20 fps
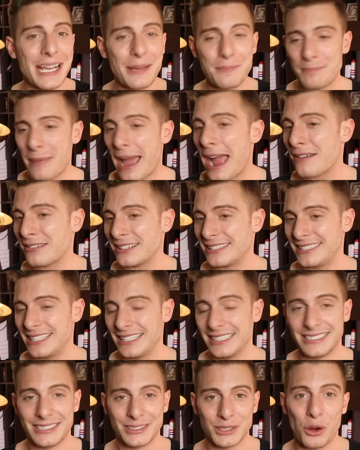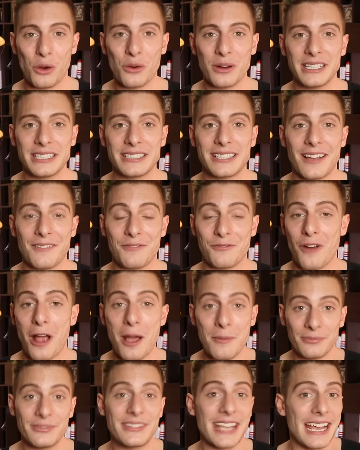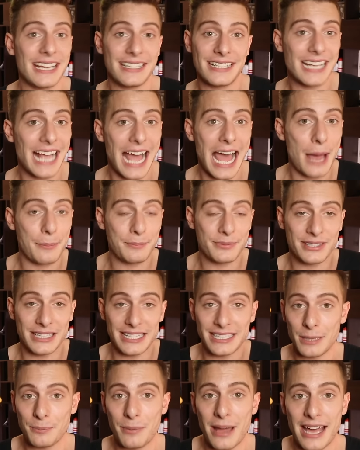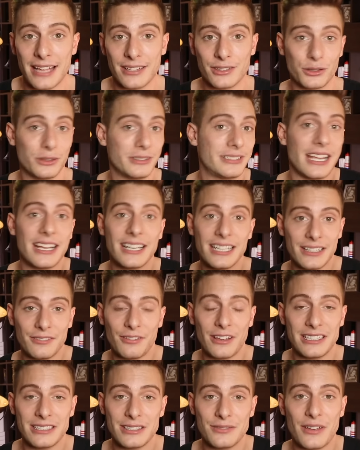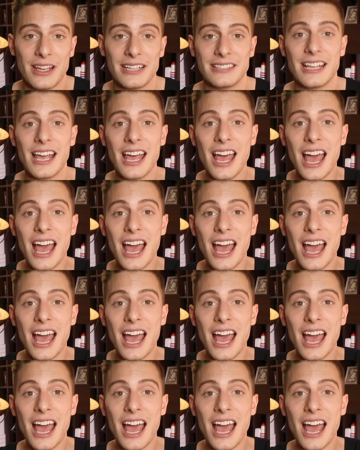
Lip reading: embarrassing stories from dating apps in the past or dating face to face,